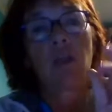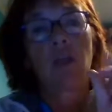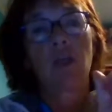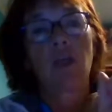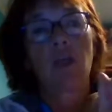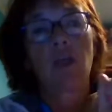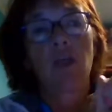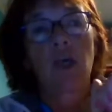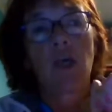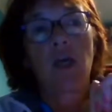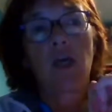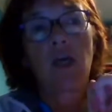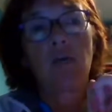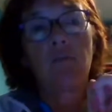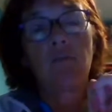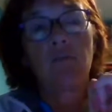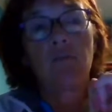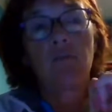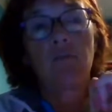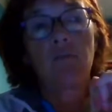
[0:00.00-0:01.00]
that
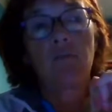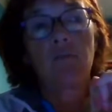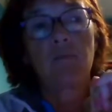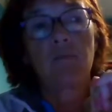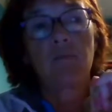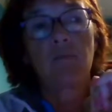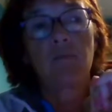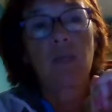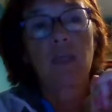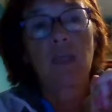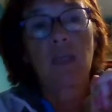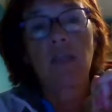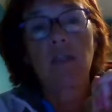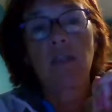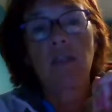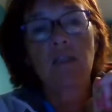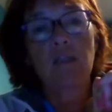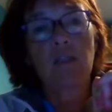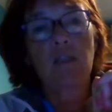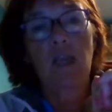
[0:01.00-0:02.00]
the
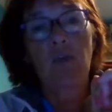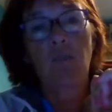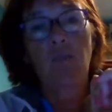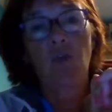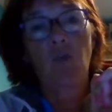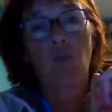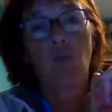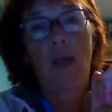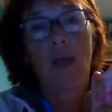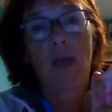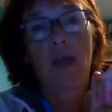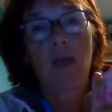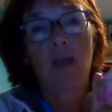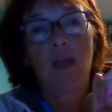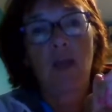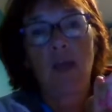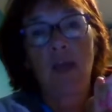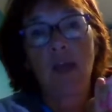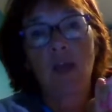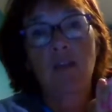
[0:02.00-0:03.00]
kids keep her awake at
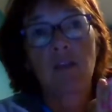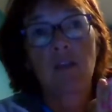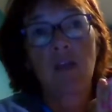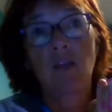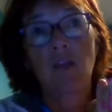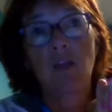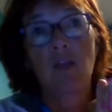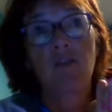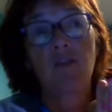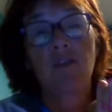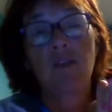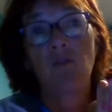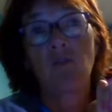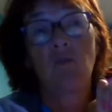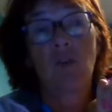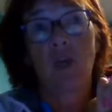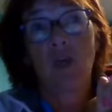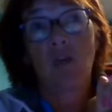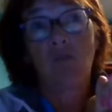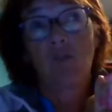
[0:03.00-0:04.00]
night, because I could have said, oh,
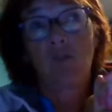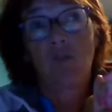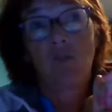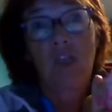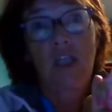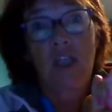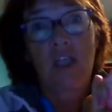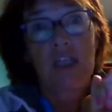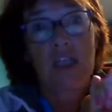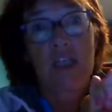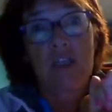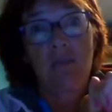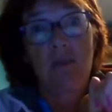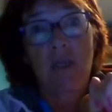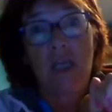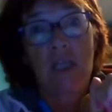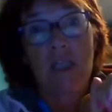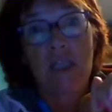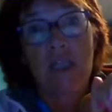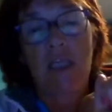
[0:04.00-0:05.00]
God, he's
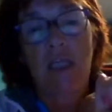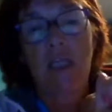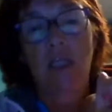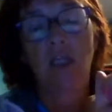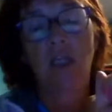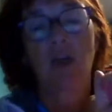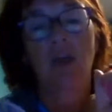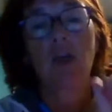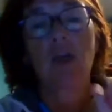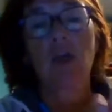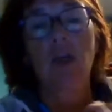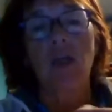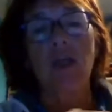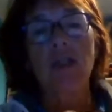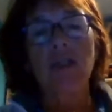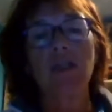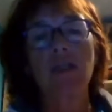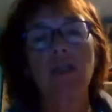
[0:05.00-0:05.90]
amazing. I